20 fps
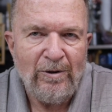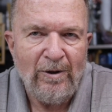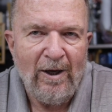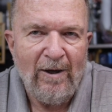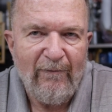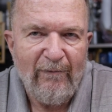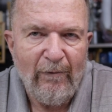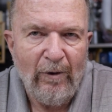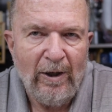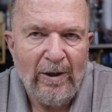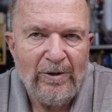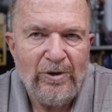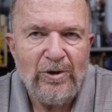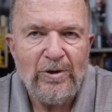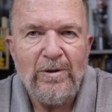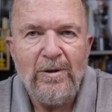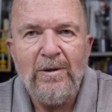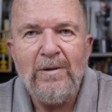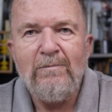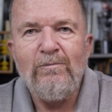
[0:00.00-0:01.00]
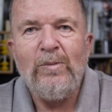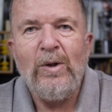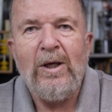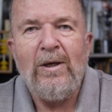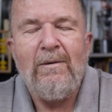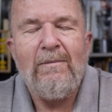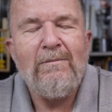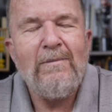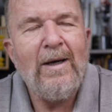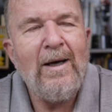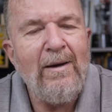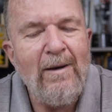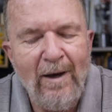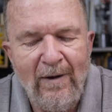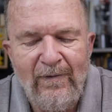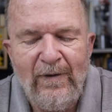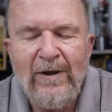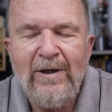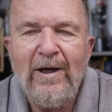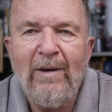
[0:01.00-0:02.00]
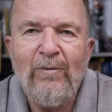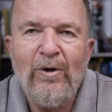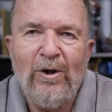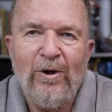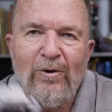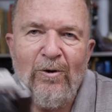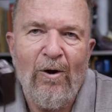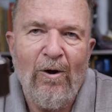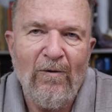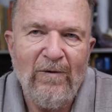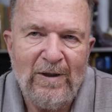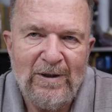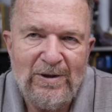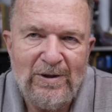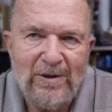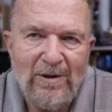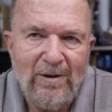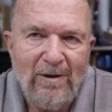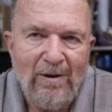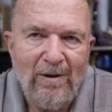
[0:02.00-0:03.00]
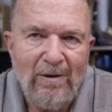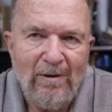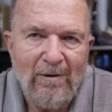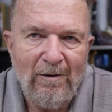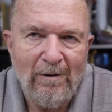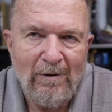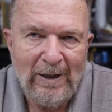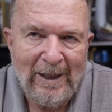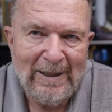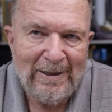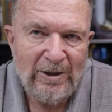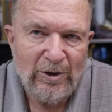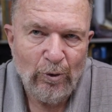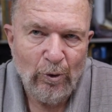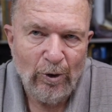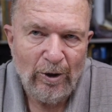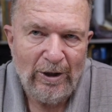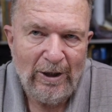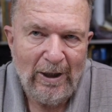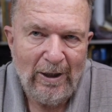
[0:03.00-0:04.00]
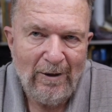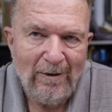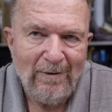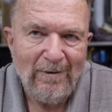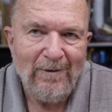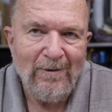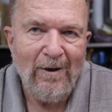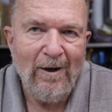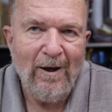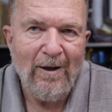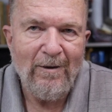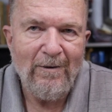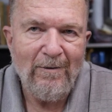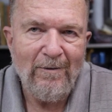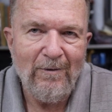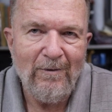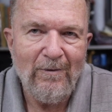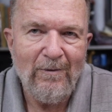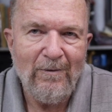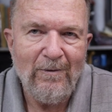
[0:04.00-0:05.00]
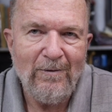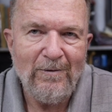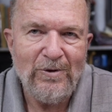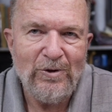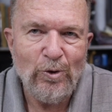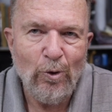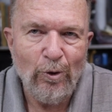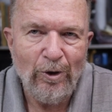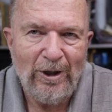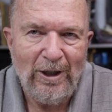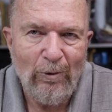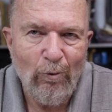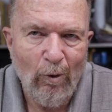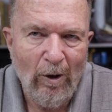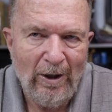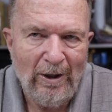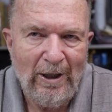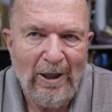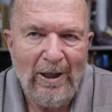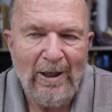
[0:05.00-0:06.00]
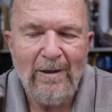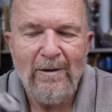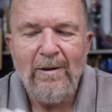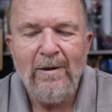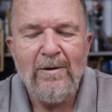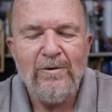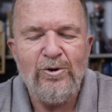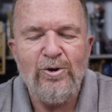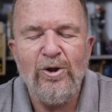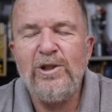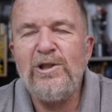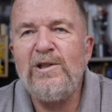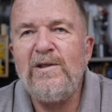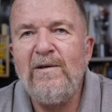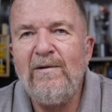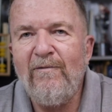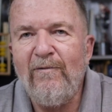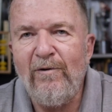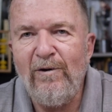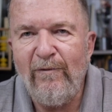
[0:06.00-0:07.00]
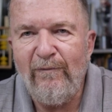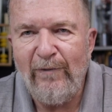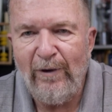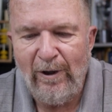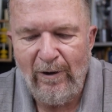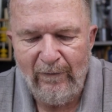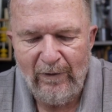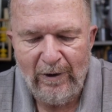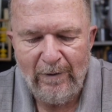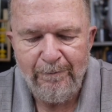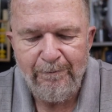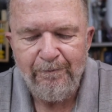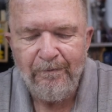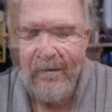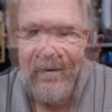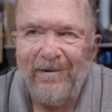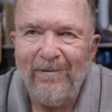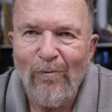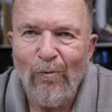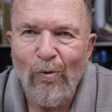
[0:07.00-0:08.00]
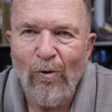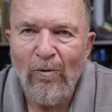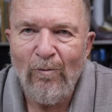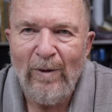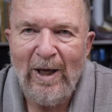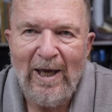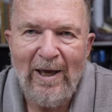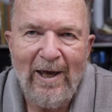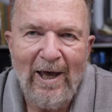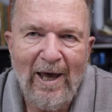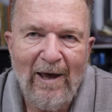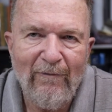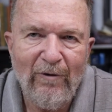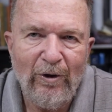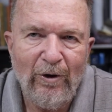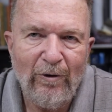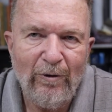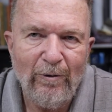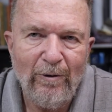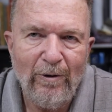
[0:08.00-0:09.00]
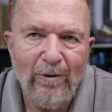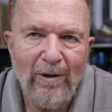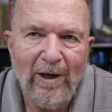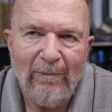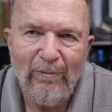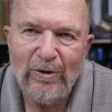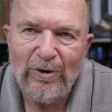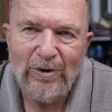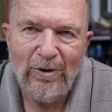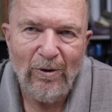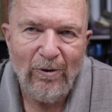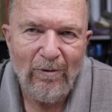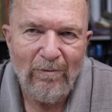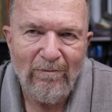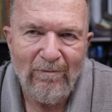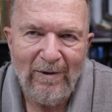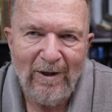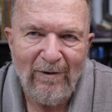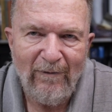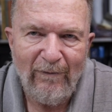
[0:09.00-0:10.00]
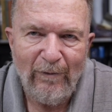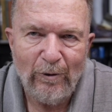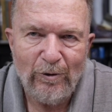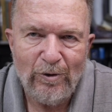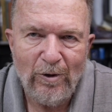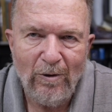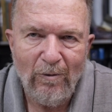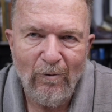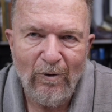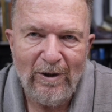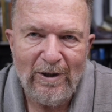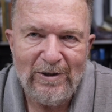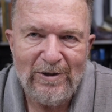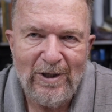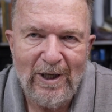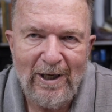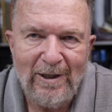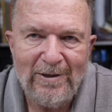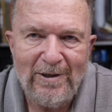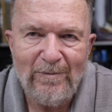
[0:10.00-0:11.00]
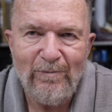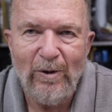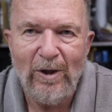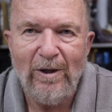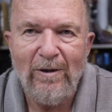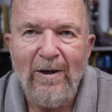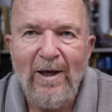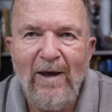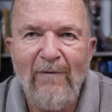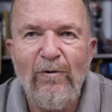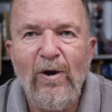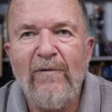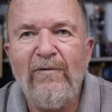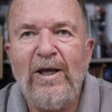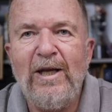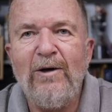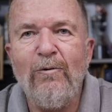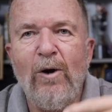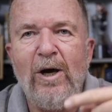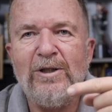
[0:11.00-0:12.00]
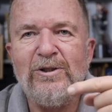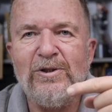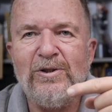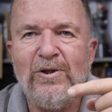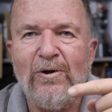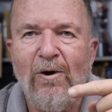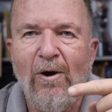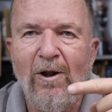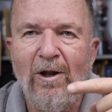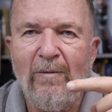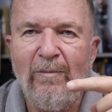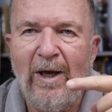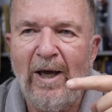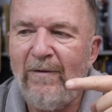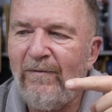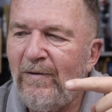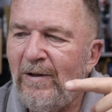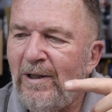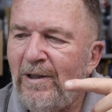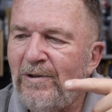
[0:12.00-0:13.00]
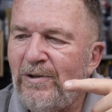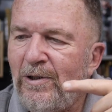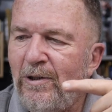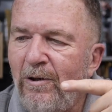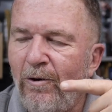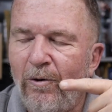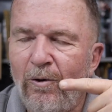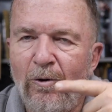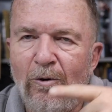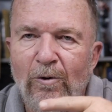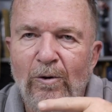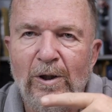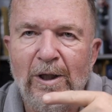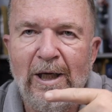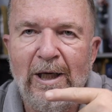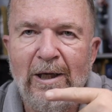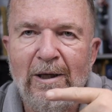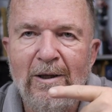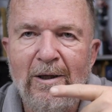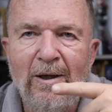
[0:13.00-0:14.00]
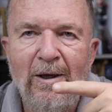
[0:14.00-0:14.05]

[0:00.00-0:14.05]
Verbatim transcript: not French, but I, I think I'm going to call this Le Zorki, not Zorki 1E, just for the fun of it. We may have another episode in the future one of these days, but if you have any questions at all about these early